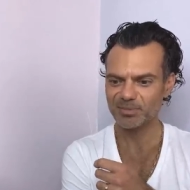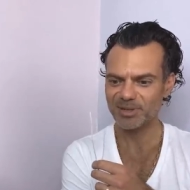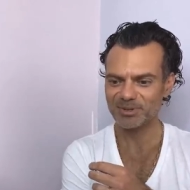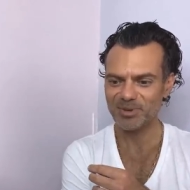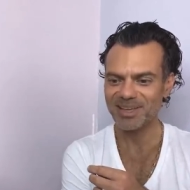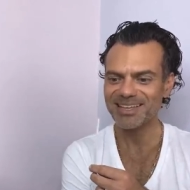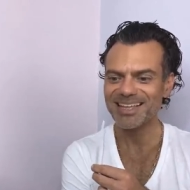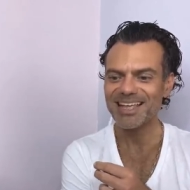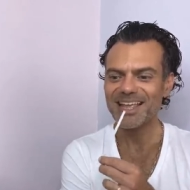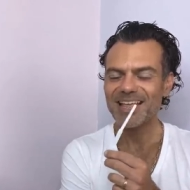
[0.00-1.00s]
by the way,
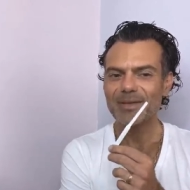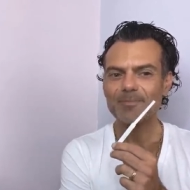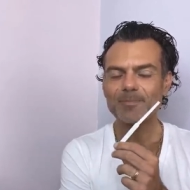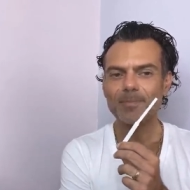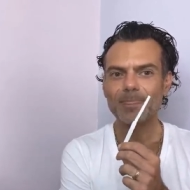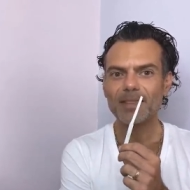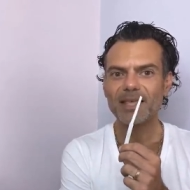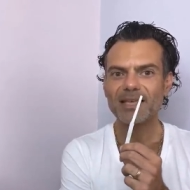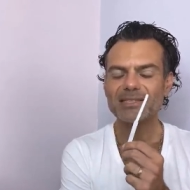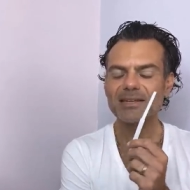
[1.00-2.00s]

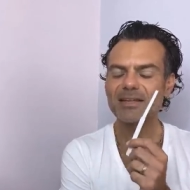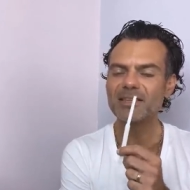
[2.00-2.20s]
is that I